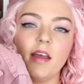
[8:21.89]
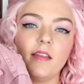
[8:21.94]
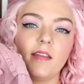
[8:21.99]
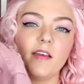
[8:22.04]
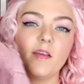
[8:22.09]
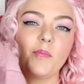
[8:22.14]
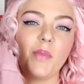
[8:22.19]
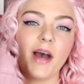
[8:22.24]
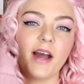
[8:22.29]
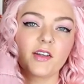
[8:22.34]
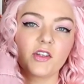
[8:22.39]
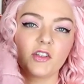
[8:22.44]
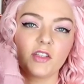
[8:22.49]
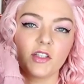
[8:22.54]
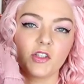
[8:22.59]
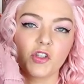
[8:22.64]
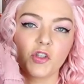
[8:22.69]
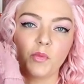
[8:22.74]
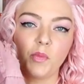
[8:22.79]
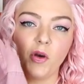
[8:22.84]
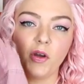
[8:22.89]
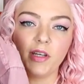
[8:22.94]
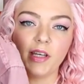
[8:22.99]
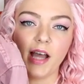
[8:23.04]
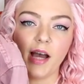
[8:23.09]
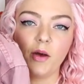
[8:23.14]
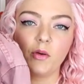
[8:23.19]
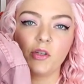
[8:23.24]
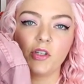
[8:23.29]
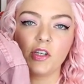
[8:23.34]
These badges, I should point
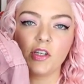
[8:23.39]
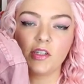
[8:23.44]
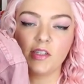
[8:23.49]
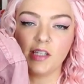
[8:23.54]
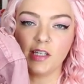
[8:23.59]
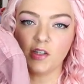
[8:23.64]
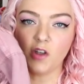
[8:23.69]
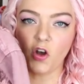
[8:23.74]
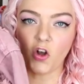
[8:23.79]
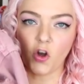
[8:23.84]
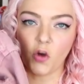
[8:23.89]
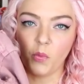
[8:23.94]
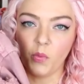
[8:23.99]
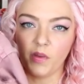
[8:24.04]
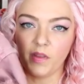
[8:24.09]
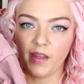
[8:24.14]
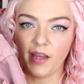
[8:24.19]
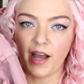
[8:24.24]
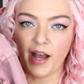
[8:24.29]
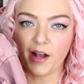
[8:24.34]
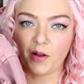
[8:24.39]
out, did not come with it.